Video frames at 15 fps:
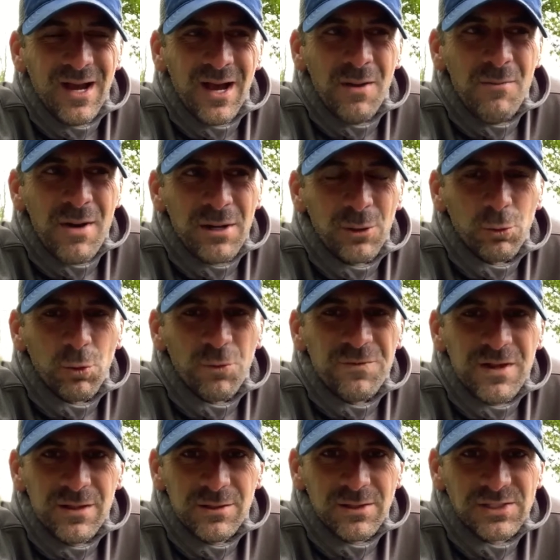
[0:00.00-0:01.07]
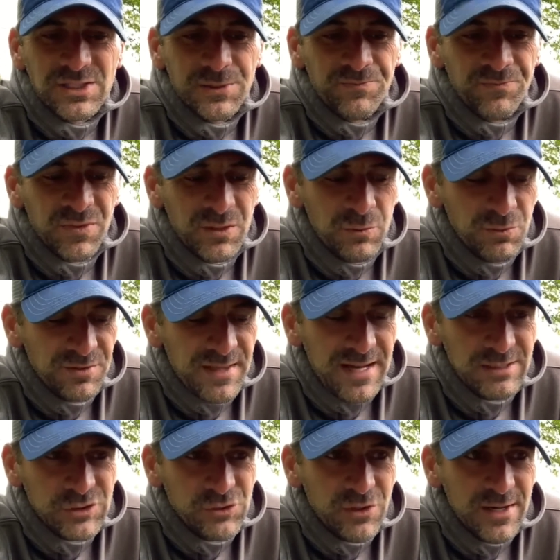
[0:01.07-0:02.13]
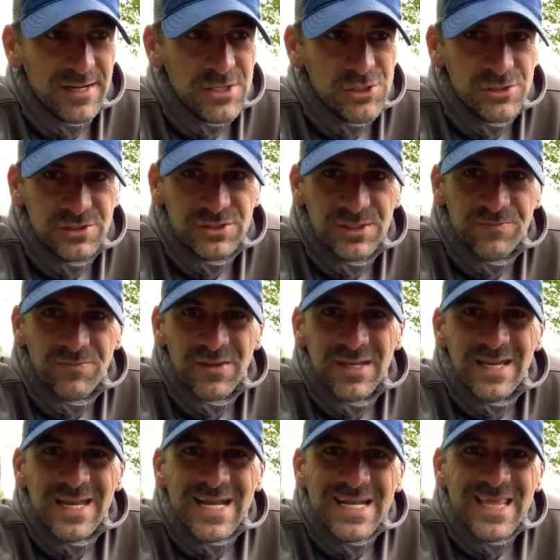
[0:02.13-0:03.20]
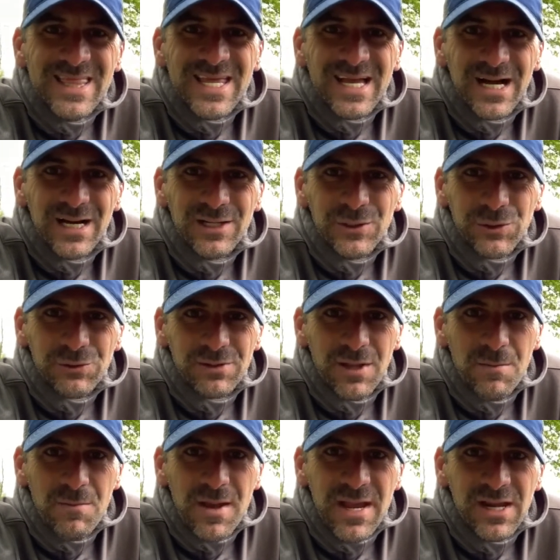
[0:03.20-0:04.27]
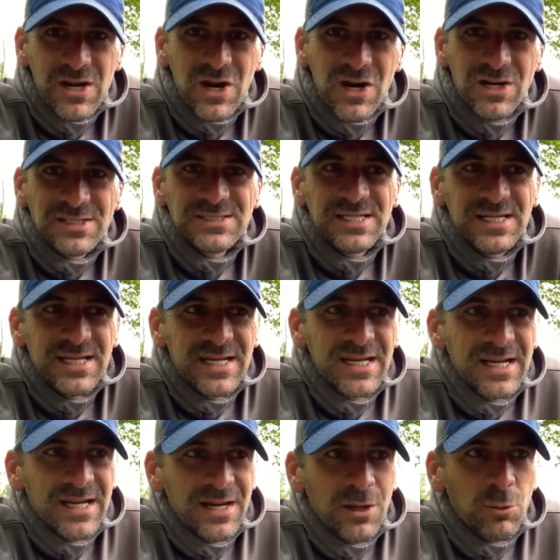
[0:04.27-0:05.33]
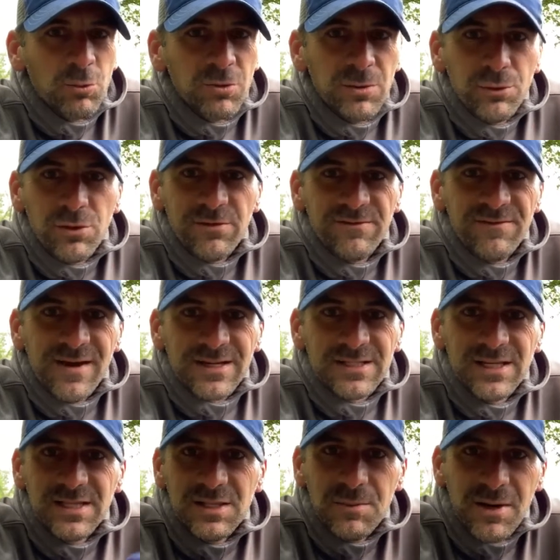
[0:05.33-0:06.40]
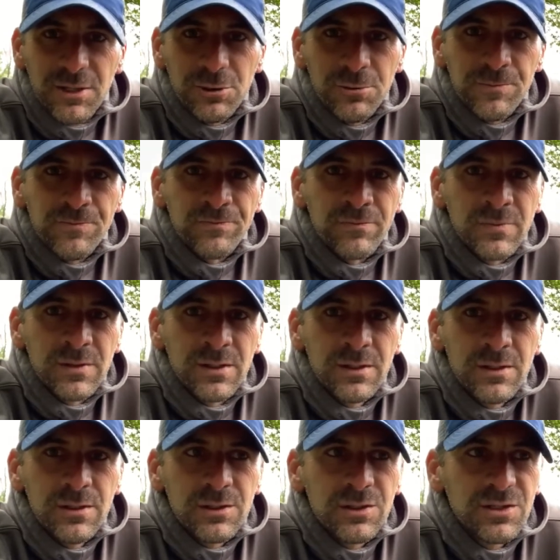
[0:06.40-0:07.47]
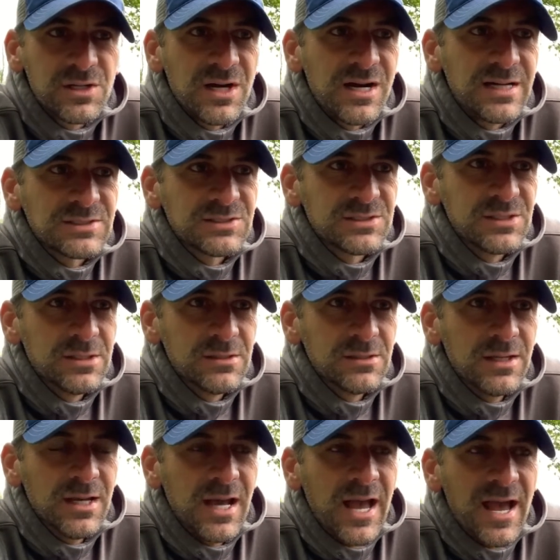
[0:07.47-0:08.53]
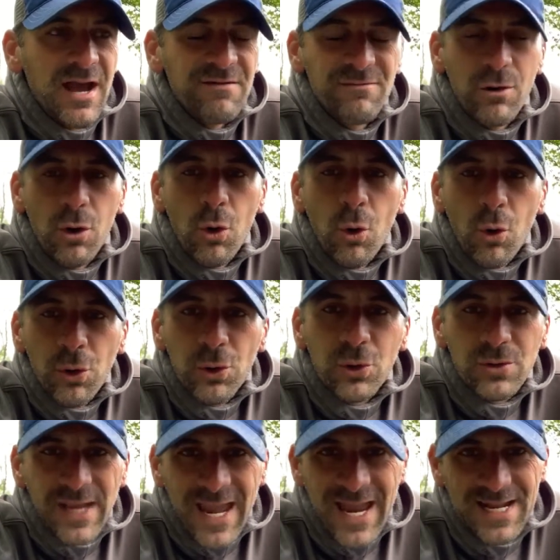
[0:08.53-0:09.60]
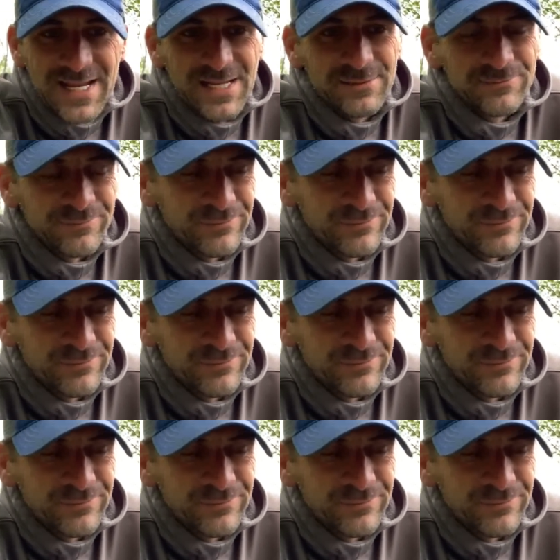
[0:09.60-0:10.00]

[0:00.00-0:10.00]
metal roofing looks without striations. Anything under that may cause any ripple effect in the metal could cause it to have oil canning.